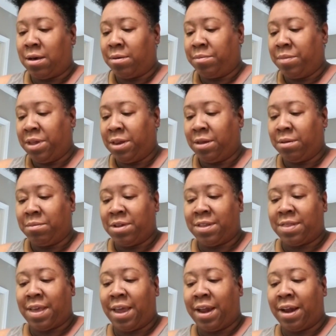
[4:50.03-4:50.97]
medium
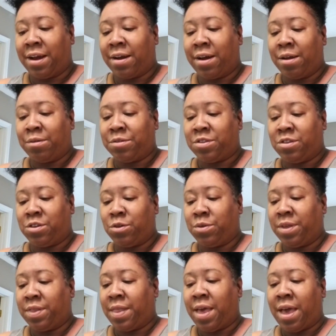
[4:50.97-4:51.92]
length hair and was
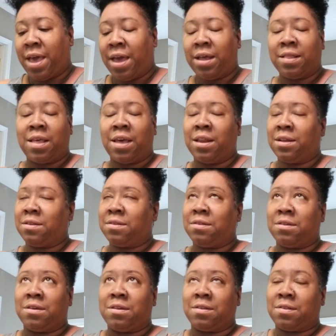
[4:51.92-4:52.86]
doing that. That is
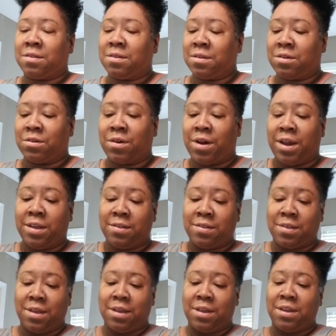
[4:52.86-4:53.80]
just
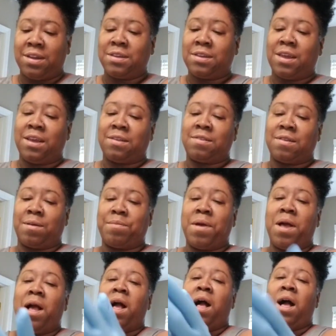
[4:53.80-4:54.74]
crazy, and it takes up
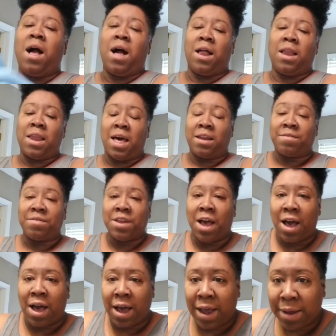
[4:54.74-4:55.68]
a lot of
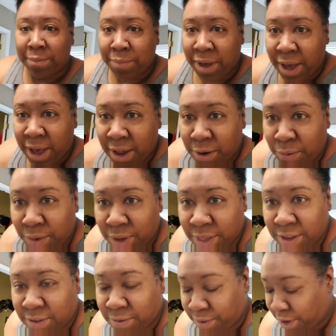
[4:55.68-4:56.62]
time. I don't want
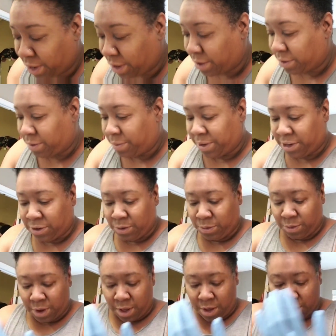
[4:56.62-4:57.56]
this video to be
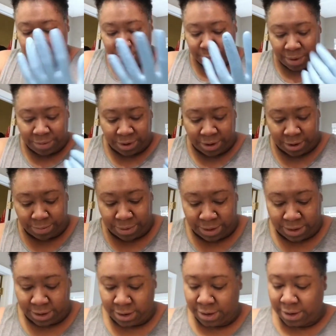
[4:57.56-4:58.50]
too long. It's probably gonna
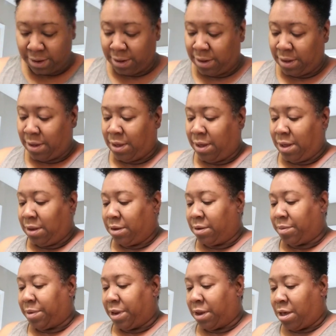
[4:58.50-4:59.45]
be a
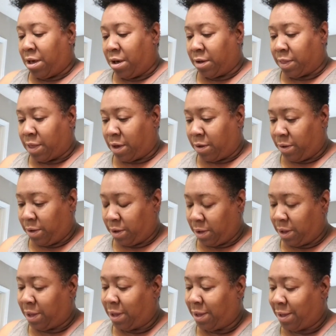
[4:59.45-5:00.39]
little bit long though.
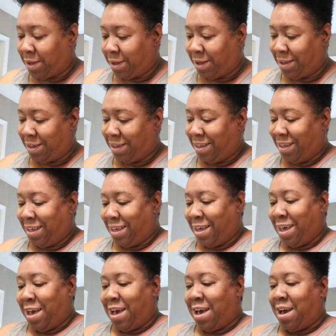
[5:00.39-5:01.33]

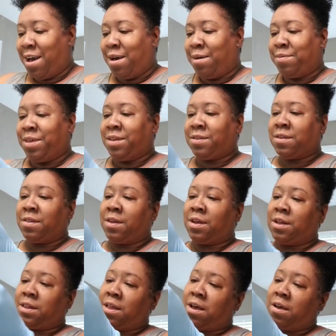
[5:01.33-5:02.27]
These are
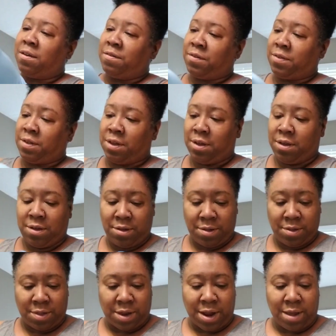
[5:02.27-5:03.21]
the gloves
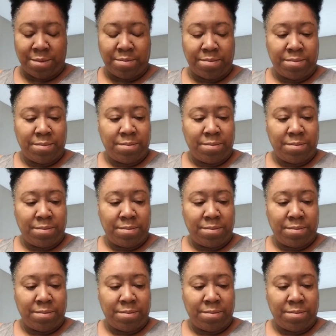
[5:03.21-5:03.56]
that I